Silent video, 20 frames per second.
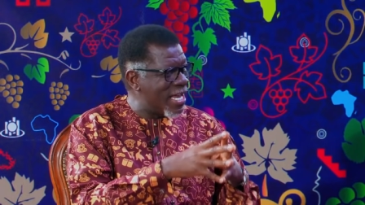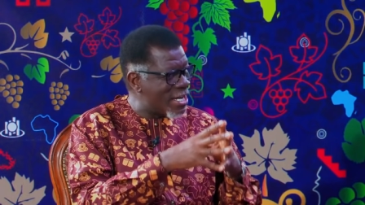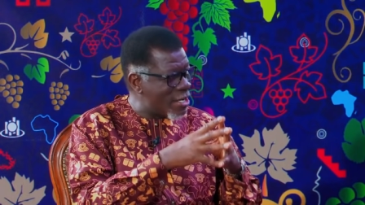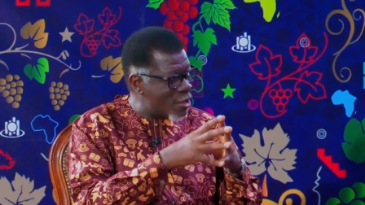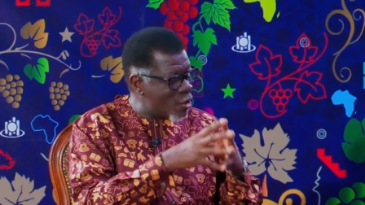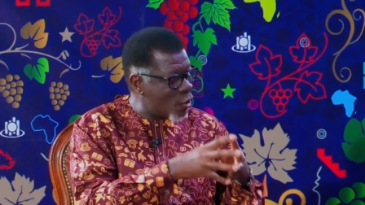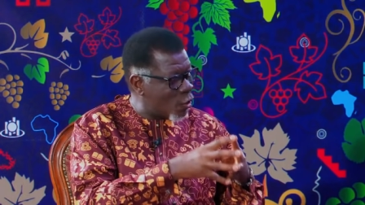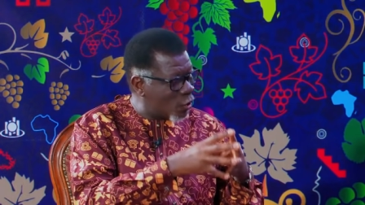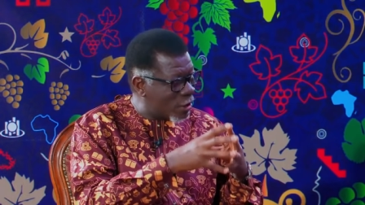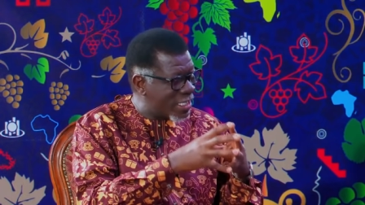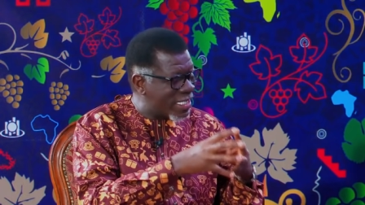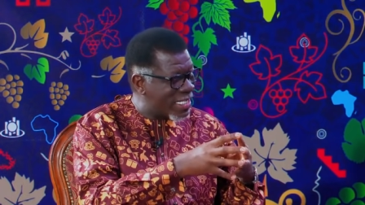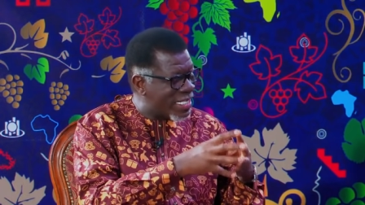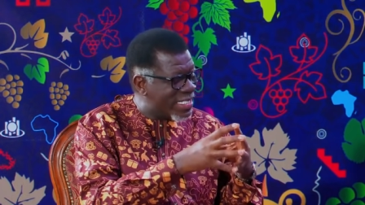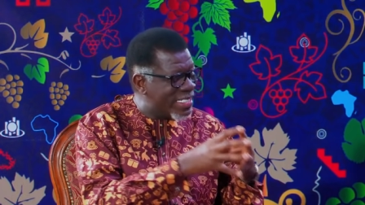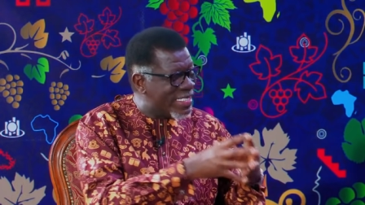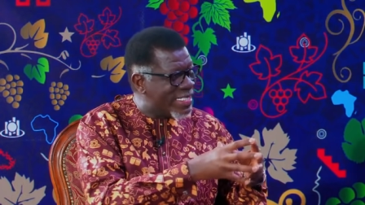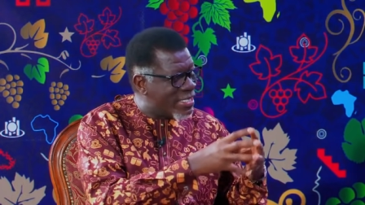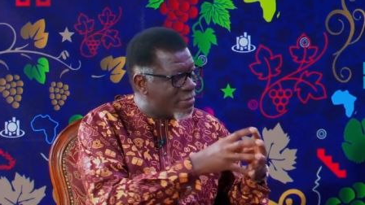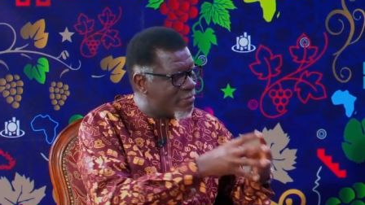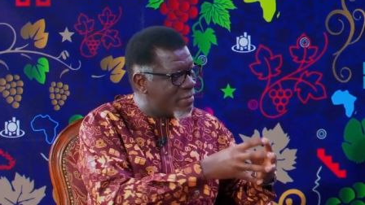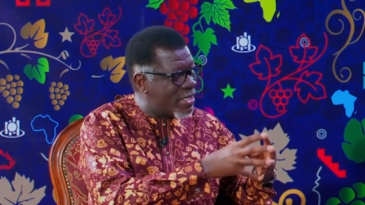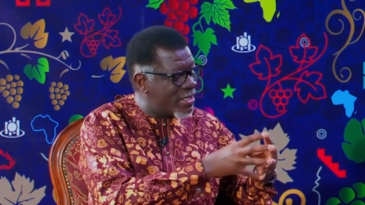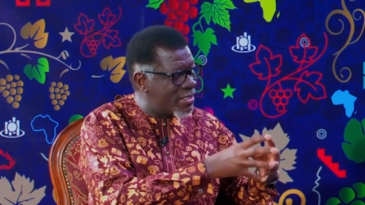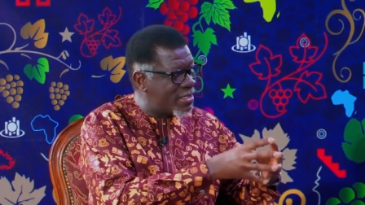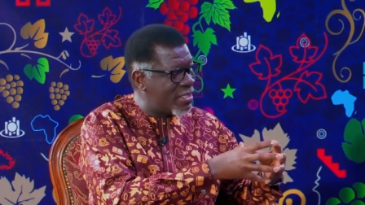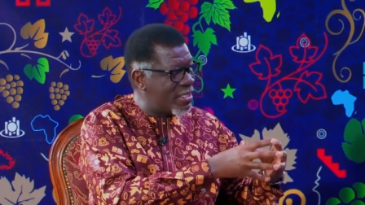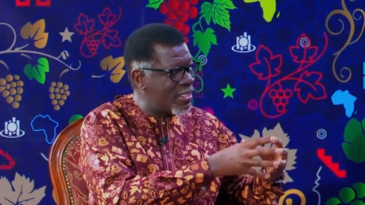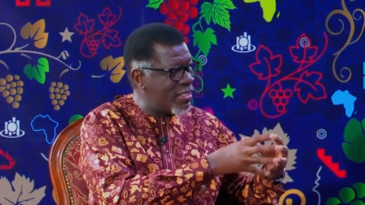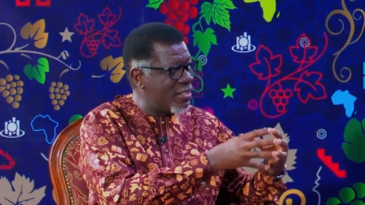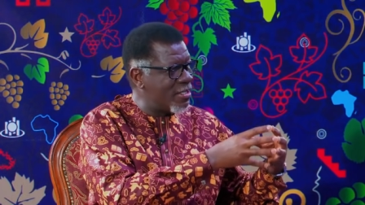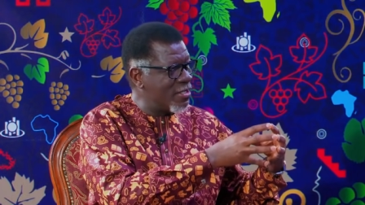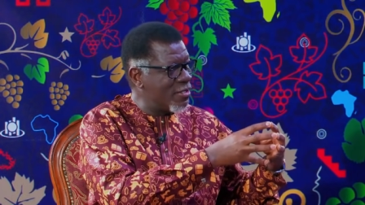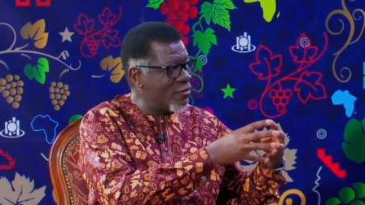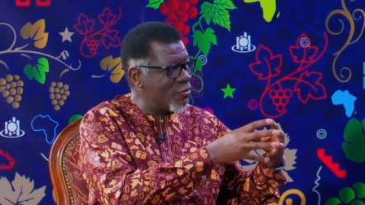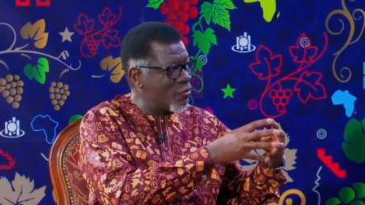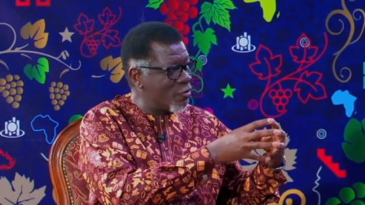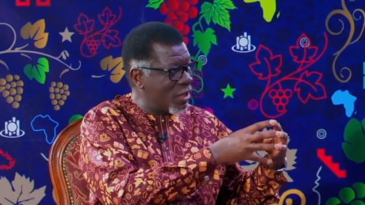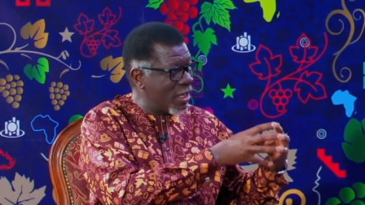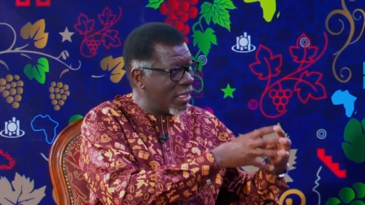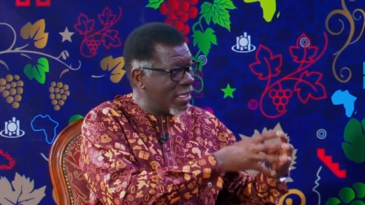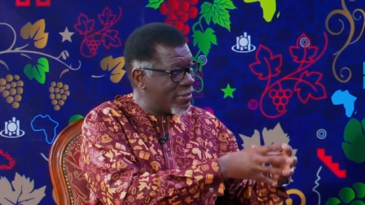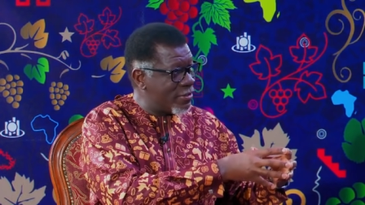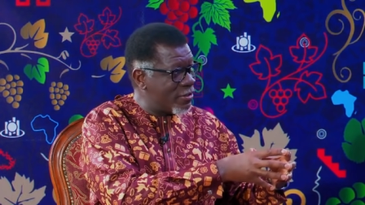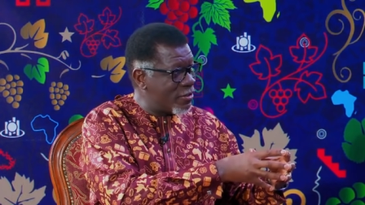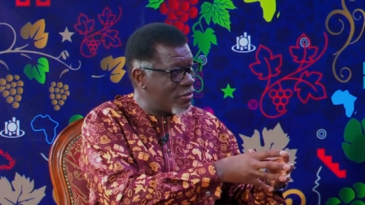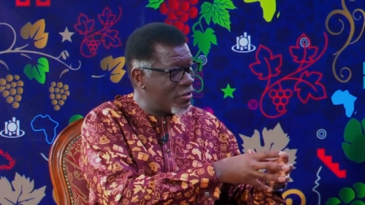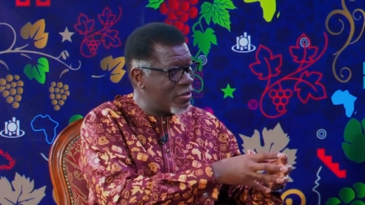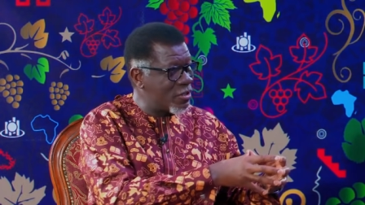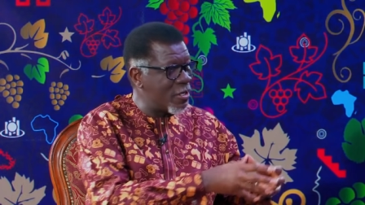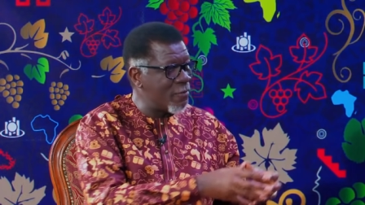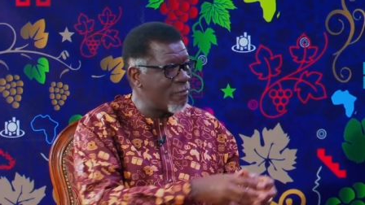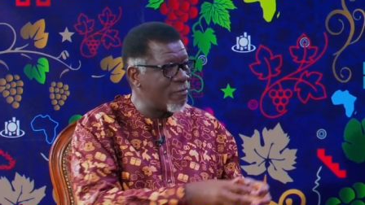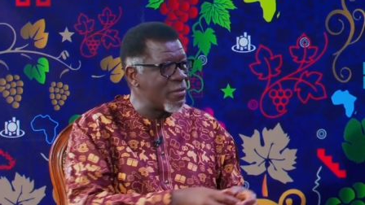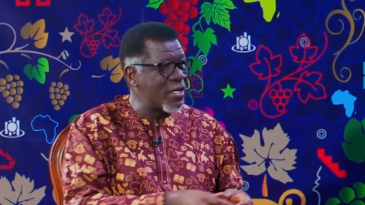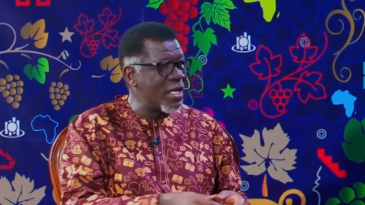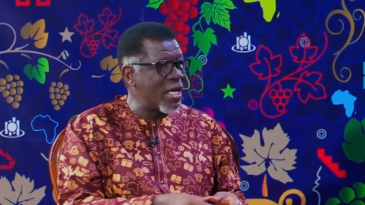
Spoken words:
non-intimacy relationship